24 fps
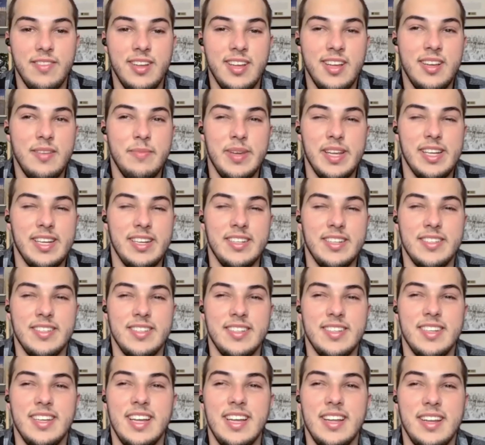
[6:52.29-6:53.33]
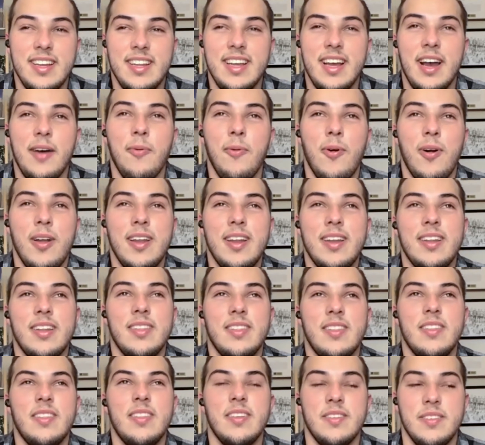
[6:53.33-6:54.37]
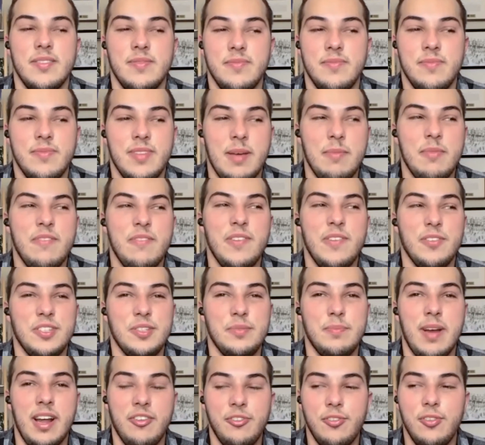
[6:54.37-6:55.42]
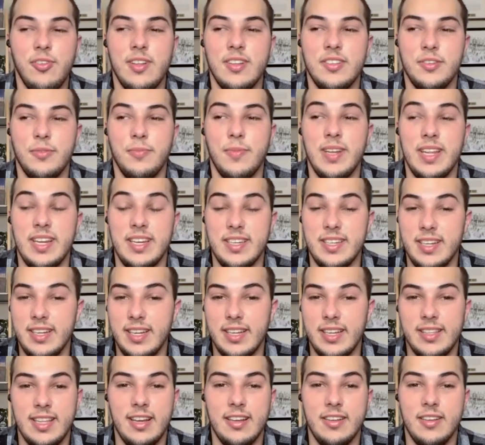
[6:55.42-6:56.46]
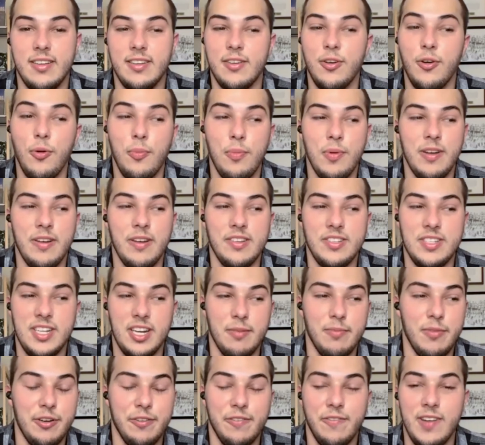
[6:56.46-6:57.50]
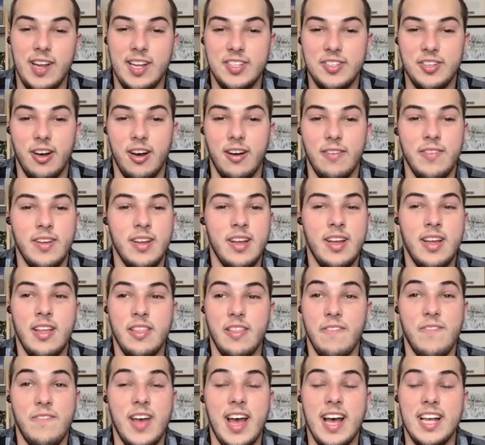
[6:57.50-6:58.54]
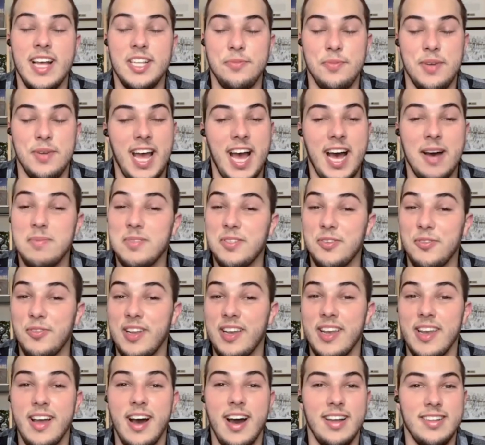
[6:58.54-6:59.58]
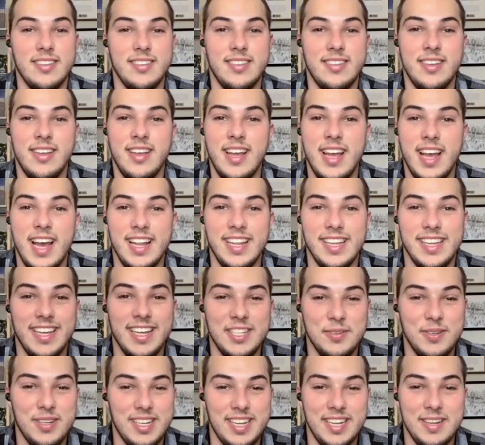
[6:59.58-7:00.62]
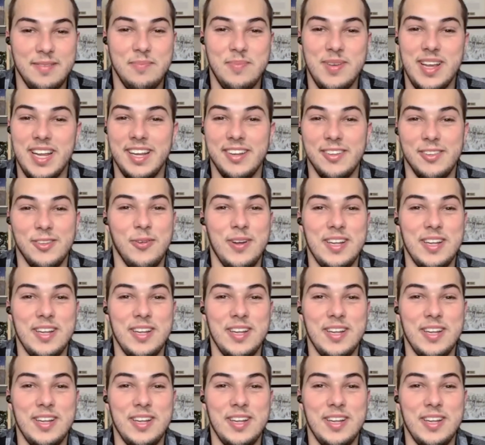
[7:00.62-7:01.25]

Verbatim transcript: because it. I wanted it, the, them to feel special, and so when they did get that open and ceremonial face-off, the fans went absolutely nuts, and the kids would get a big glowing